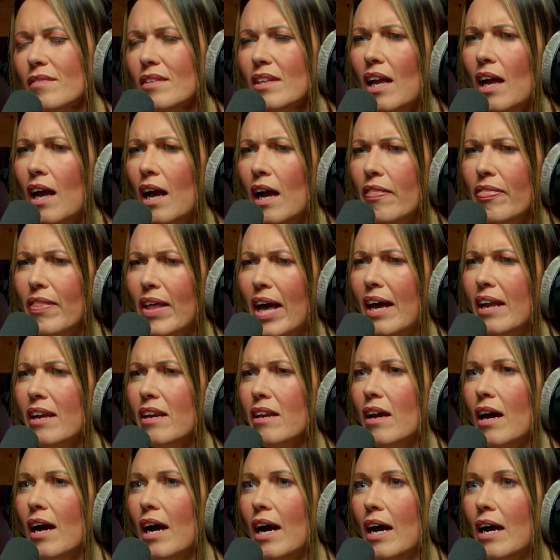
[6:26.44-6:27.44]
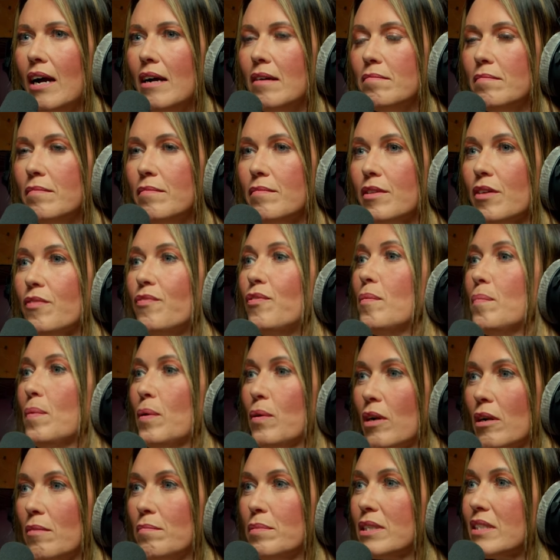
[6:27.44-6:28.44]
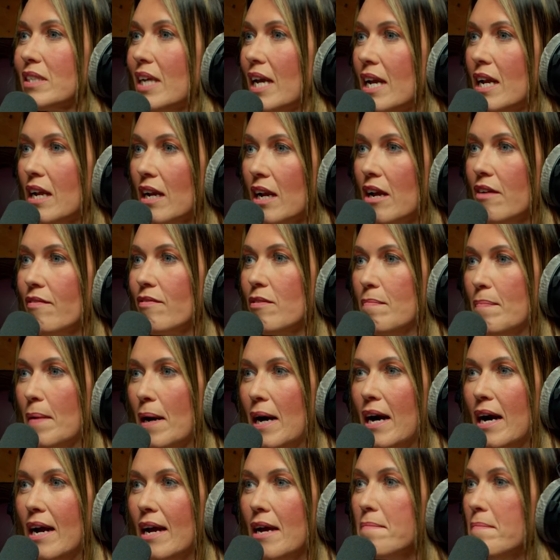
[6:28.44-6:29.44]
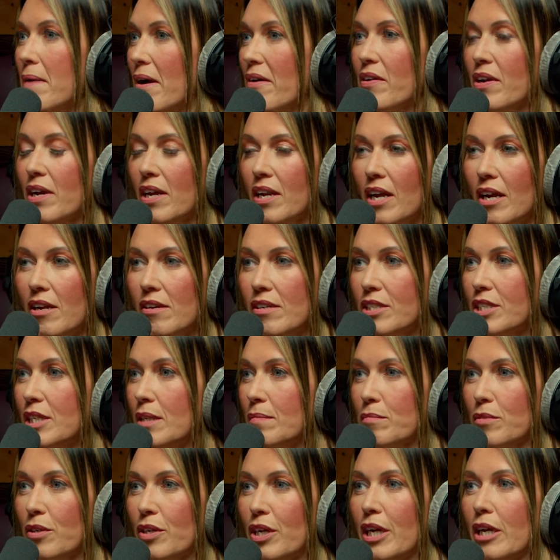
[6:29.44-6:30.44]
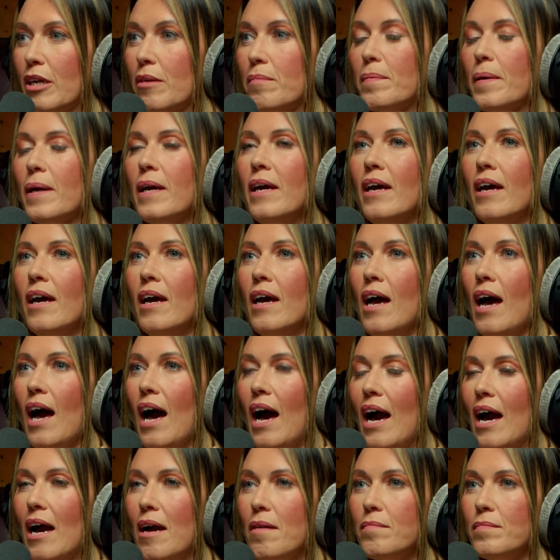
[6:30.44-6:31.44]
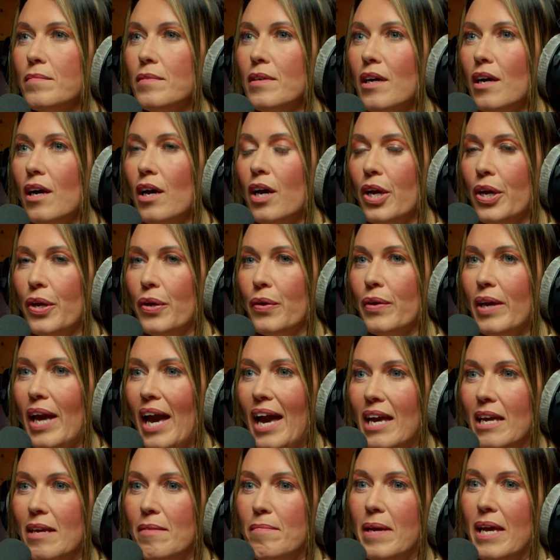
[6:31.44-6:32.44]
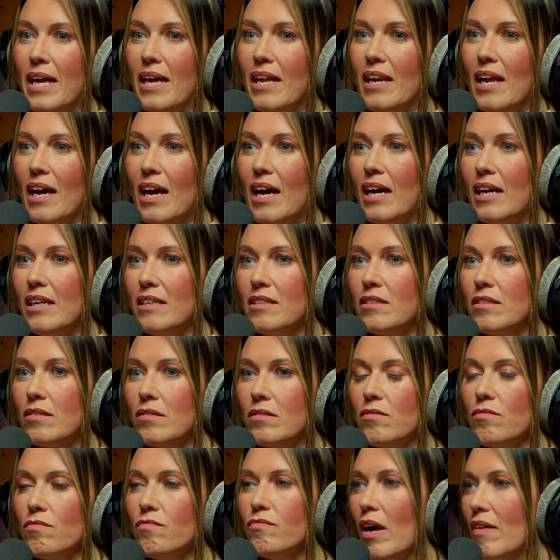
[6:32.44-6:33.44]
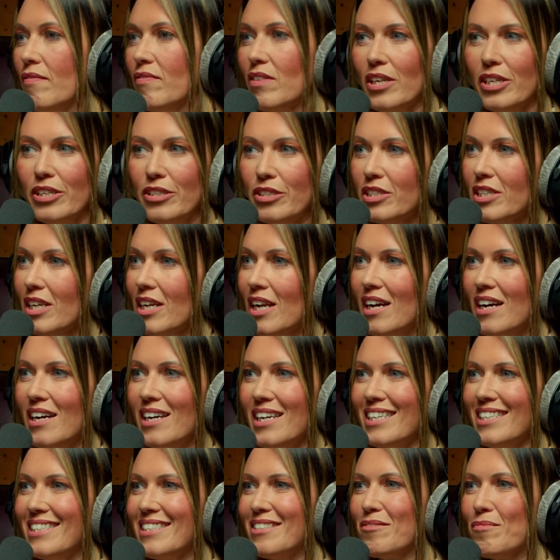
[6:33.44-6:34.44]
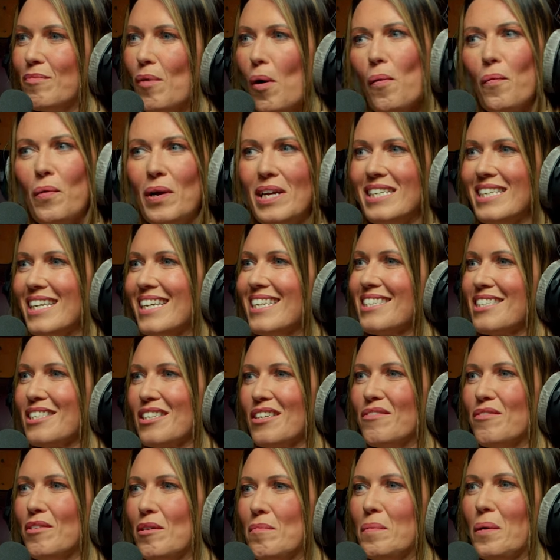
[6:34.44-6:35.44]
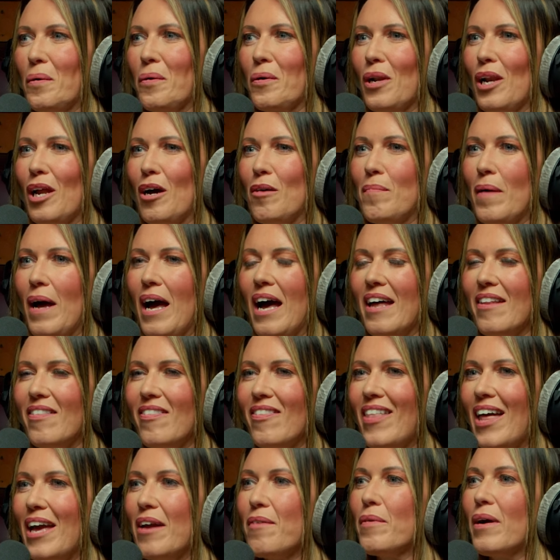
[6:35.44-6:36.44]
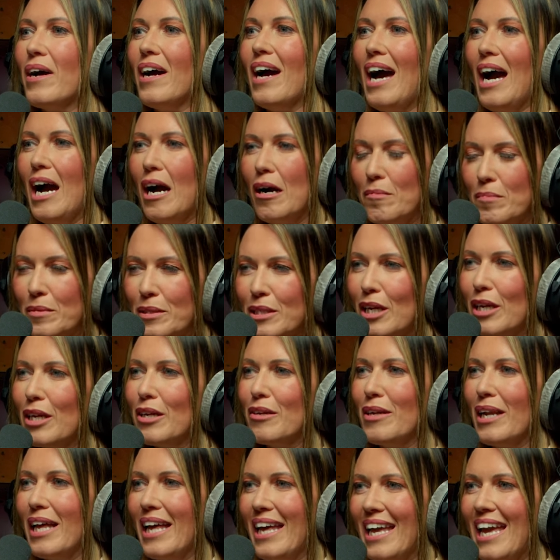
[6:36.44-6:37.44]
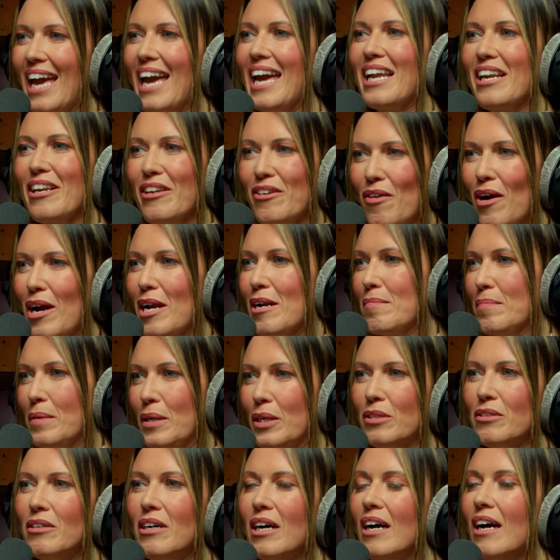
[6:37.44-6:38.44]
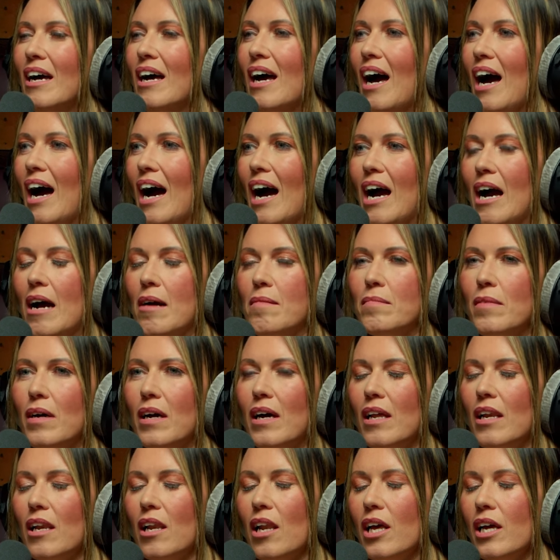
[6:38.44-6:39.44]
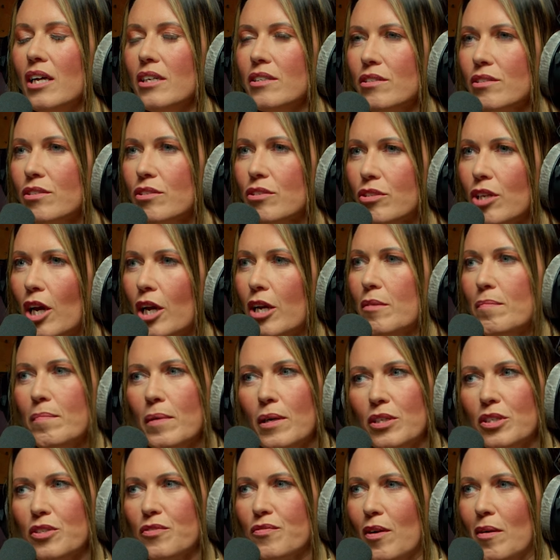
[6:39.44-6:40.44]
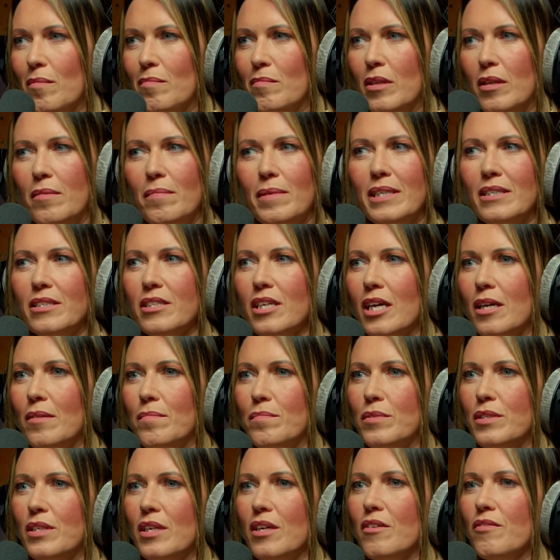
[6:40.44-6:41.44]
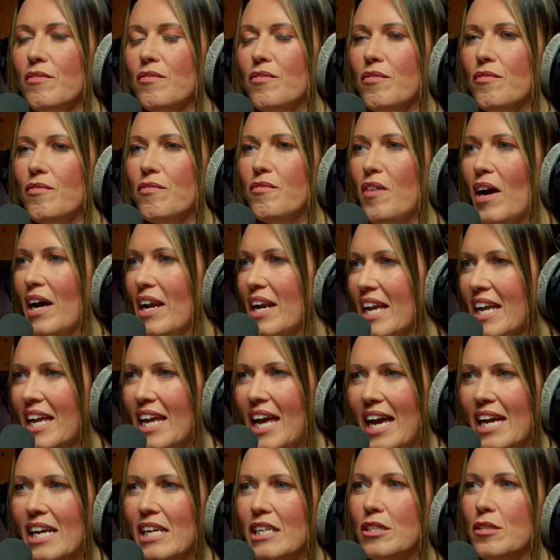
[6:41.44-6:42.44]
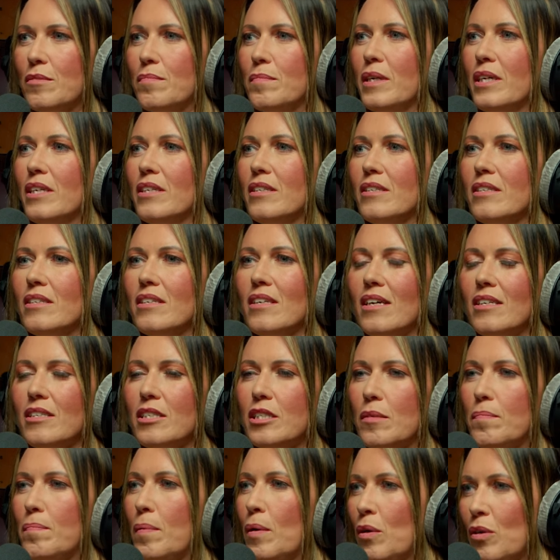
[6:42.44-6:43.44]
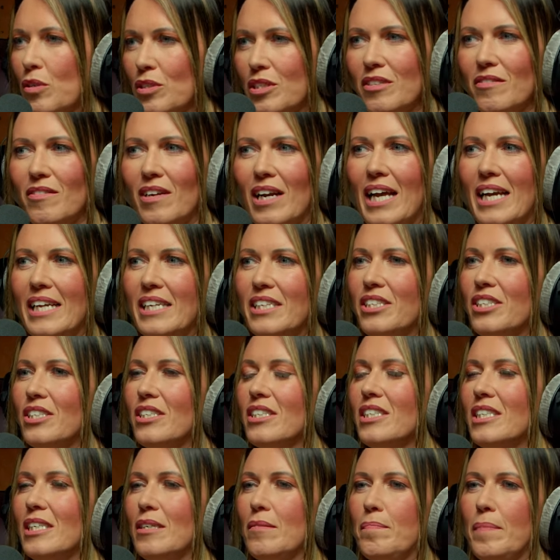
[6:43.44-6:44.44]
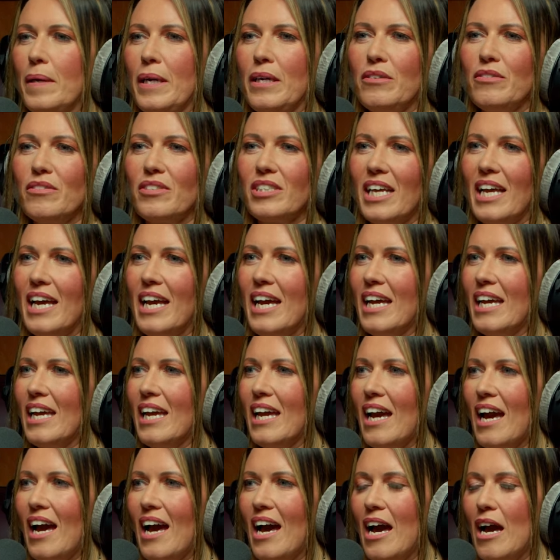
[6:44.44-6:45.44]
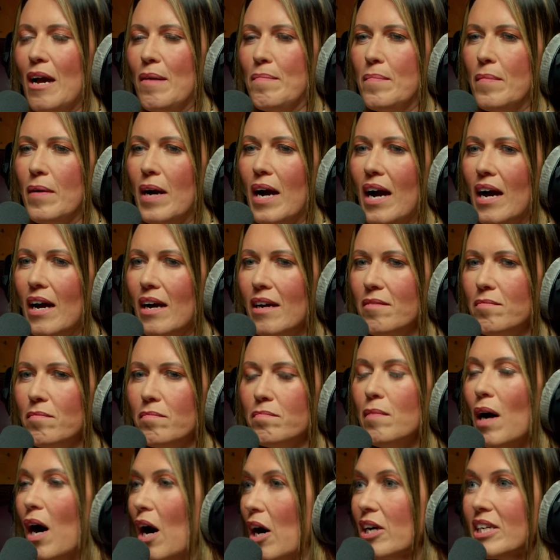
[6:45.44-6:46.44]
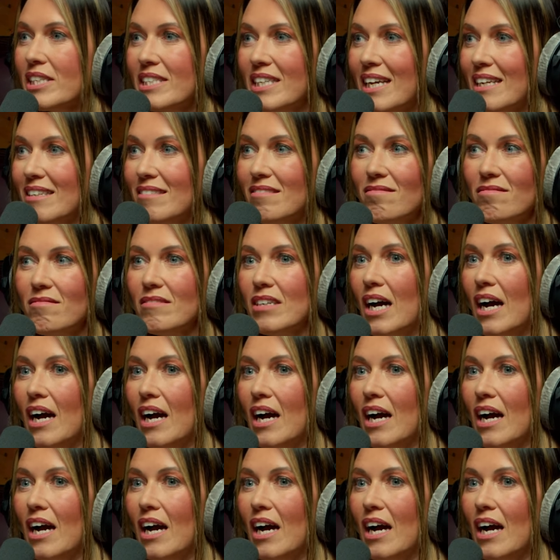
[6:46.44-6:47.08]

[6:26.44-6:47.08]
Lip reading: And then the football club was taken over by American ownership group, who came in and revolutionised what we did as a football club. And they were absolutely incredible. Learned so much from them in terms of fan engagement, supporter relationship building, marketing.